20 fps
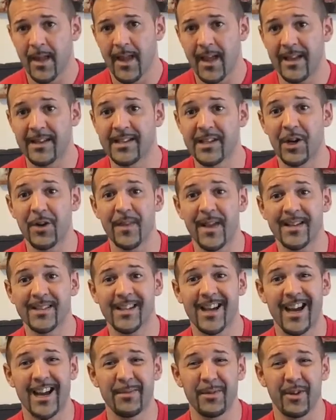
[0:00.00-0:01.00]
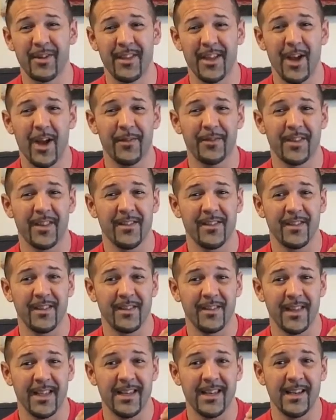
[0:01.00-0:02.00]
And during that time,
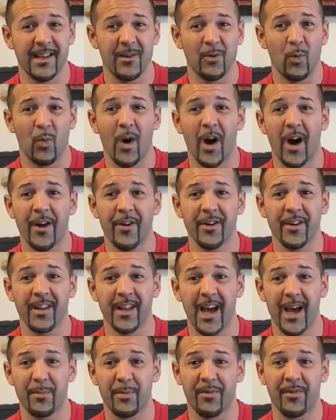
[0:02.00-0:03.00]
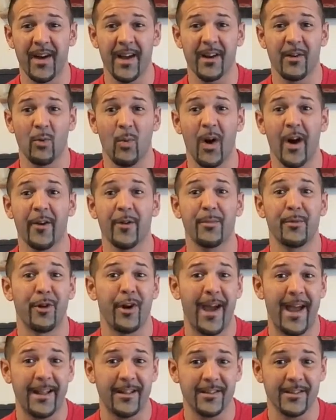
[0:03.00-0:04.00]
they needed water, and God provided water
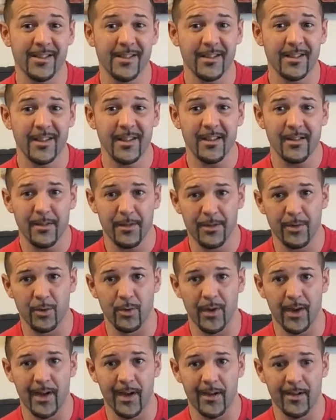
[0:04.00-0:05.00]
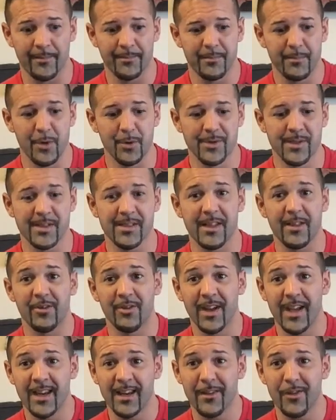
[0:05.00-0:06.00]
miraculously through Moses either
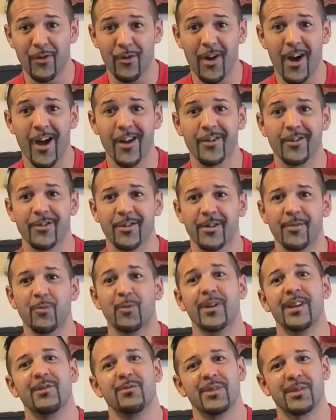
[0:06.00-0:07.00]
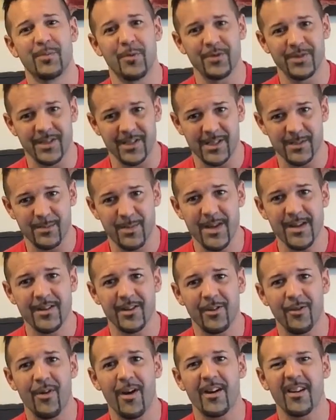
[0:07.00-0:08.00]
hitting the rock, or well, he was supposed to speak to
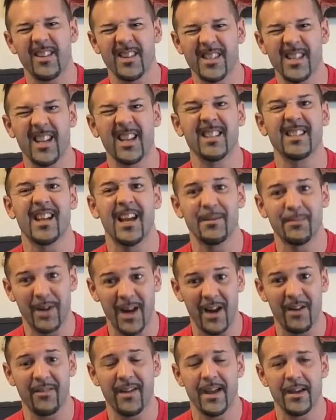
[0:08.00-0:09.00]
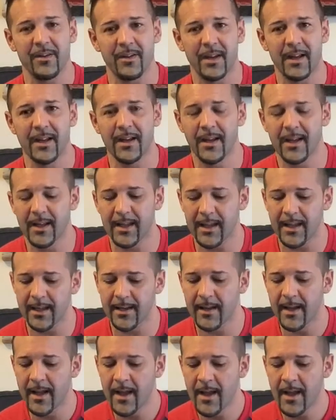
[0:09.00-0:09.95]
the rock for the second time, but out of anger, he hit it again.